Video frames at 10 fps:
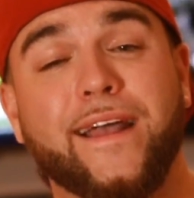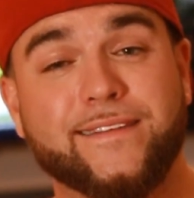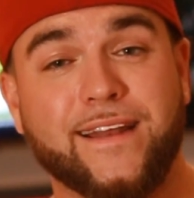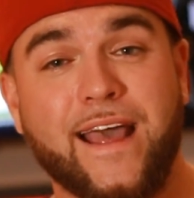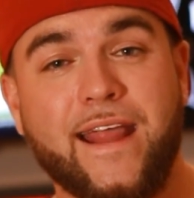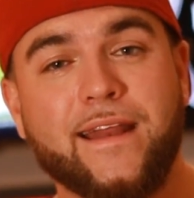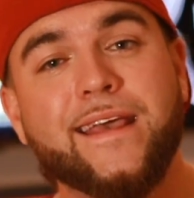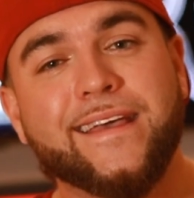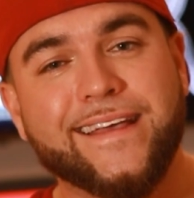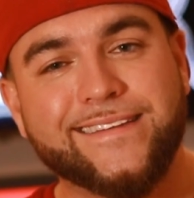And tonight,
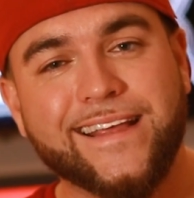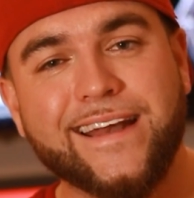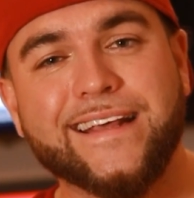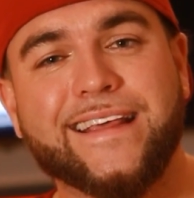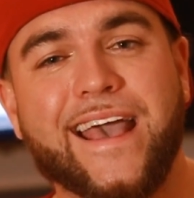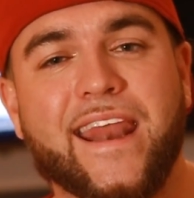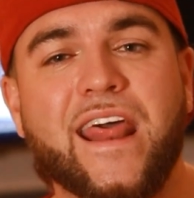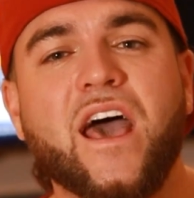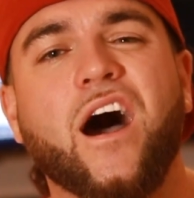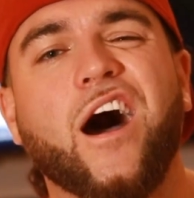he did it again.
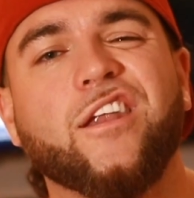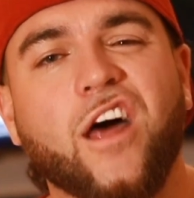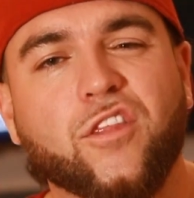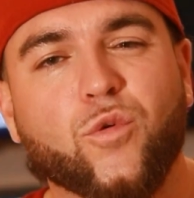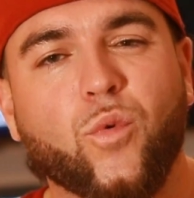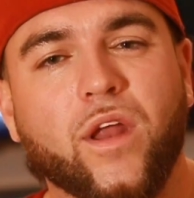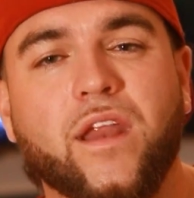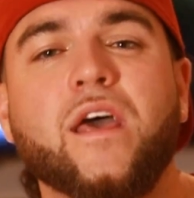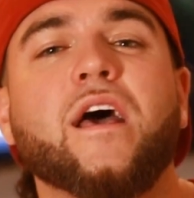Another one.